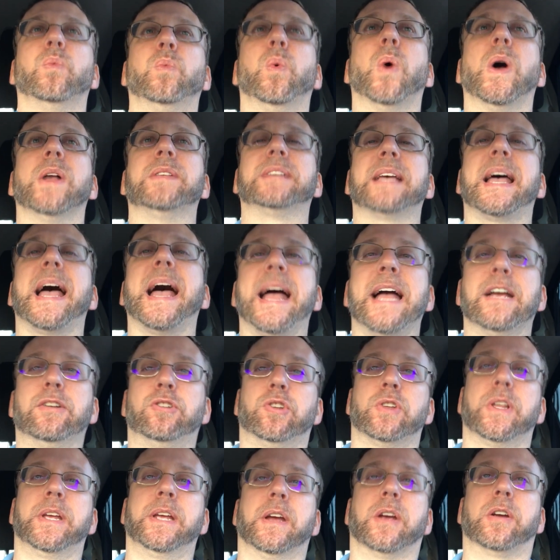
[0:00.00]
what's
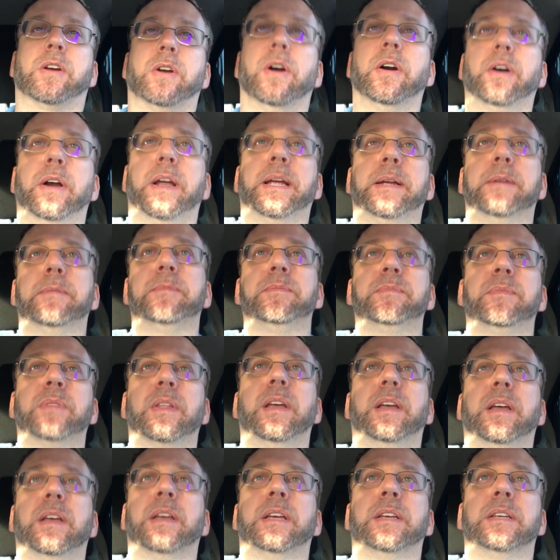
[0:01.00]
actually occurring
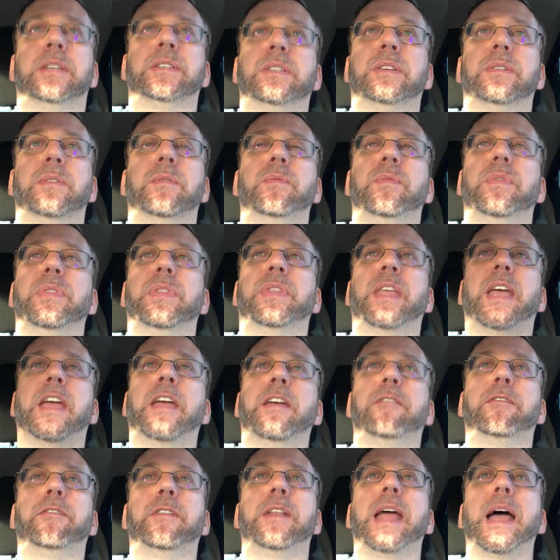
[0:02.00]
is
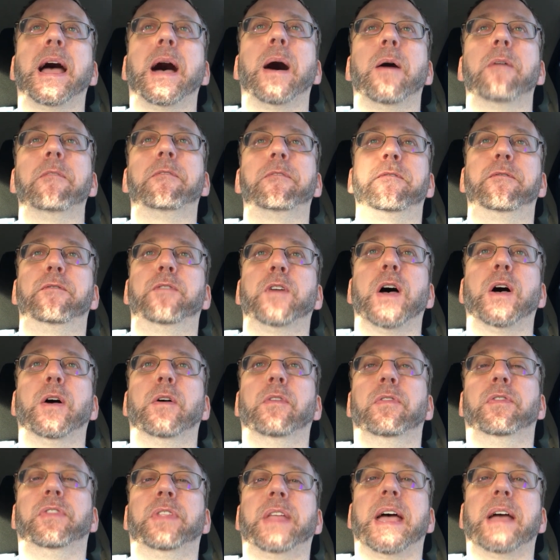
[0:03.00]
they've now
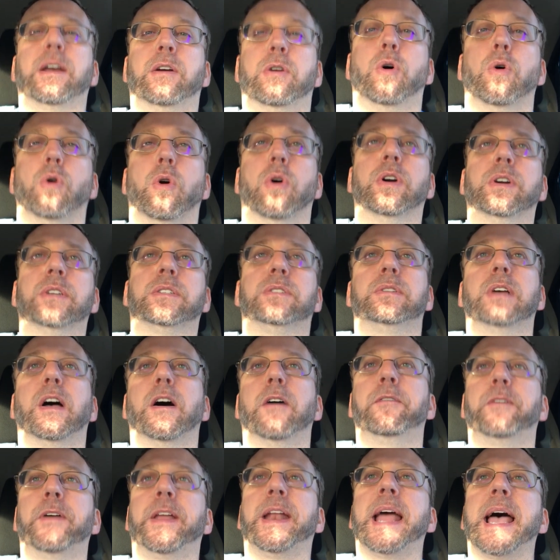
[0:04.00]
felt that core
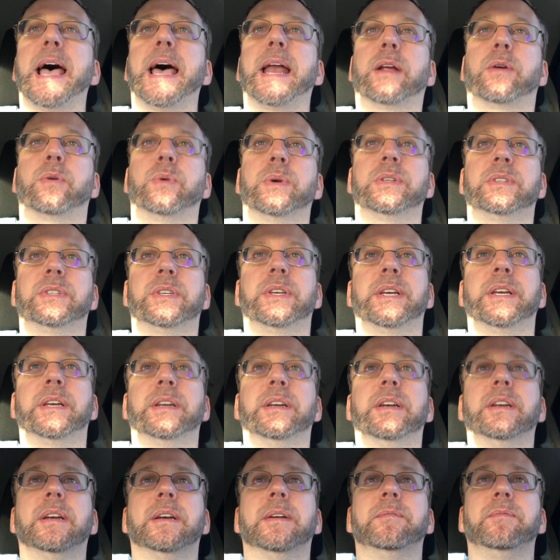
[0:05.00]
self-inadequacy.
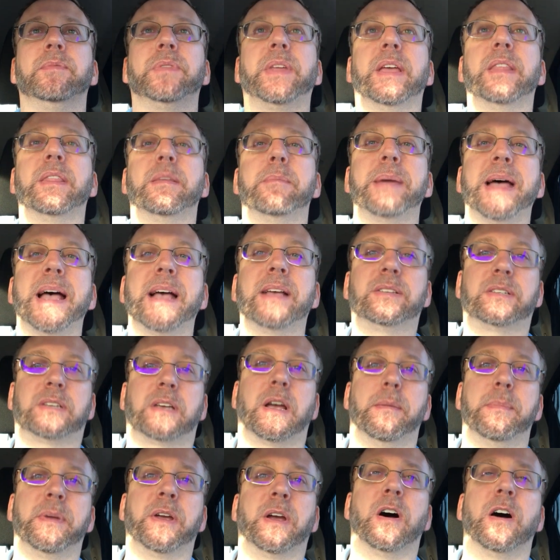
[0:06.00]
And the mask
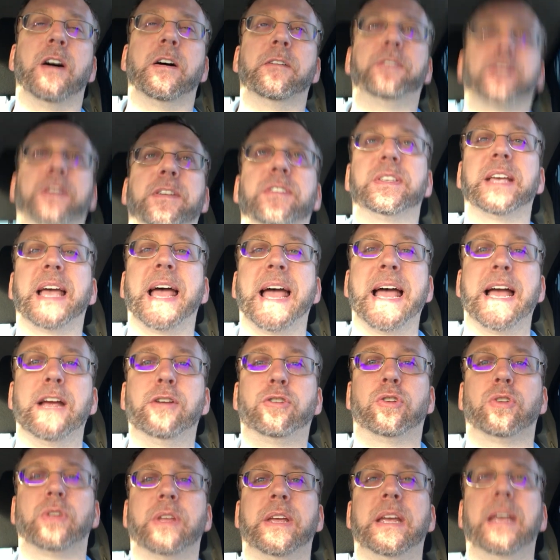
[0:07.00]
coming off is
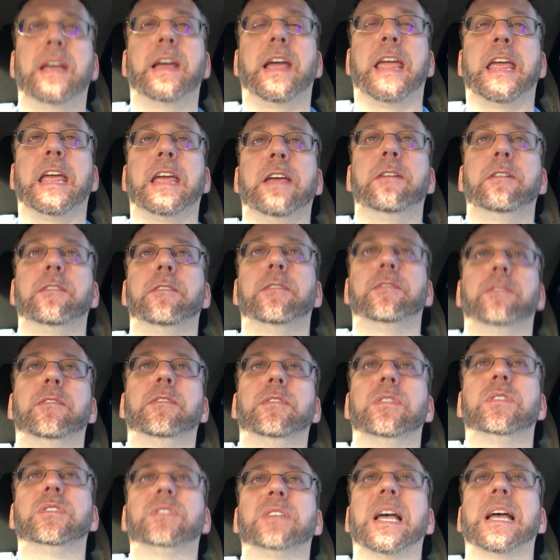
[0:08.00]
actually a
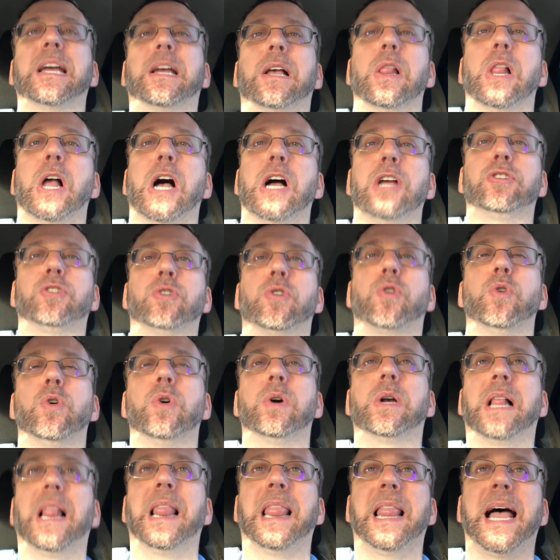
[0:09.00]

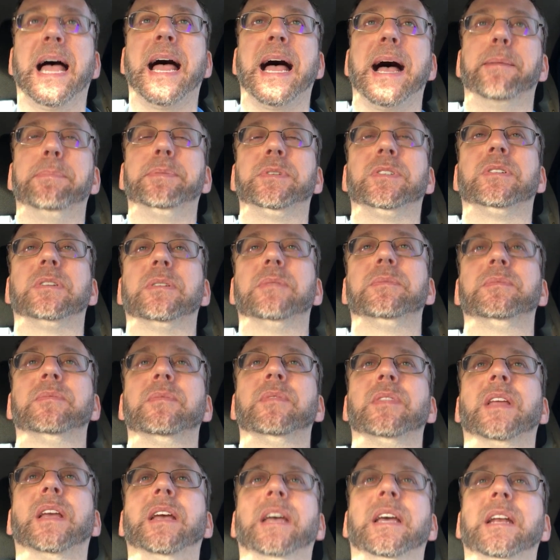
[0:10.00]
psychological collapse.
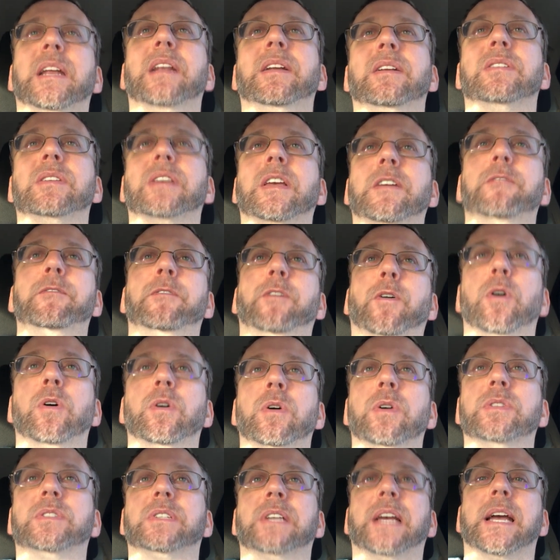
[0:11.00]
And it is a
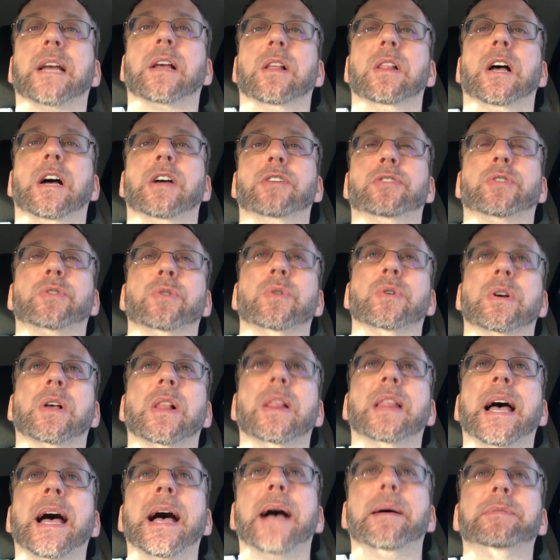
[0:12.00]
full psychological
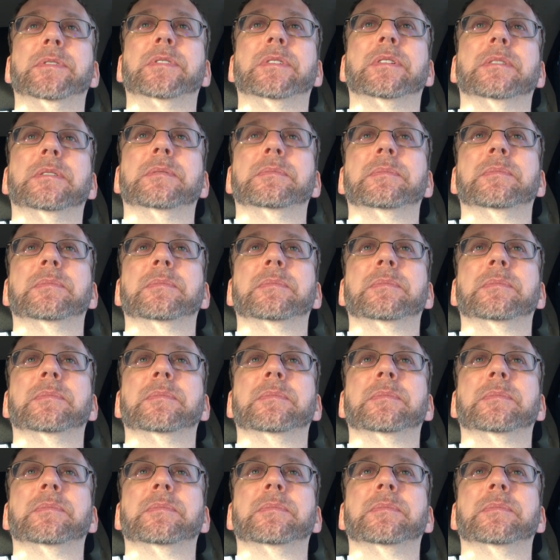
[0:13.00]
collapse.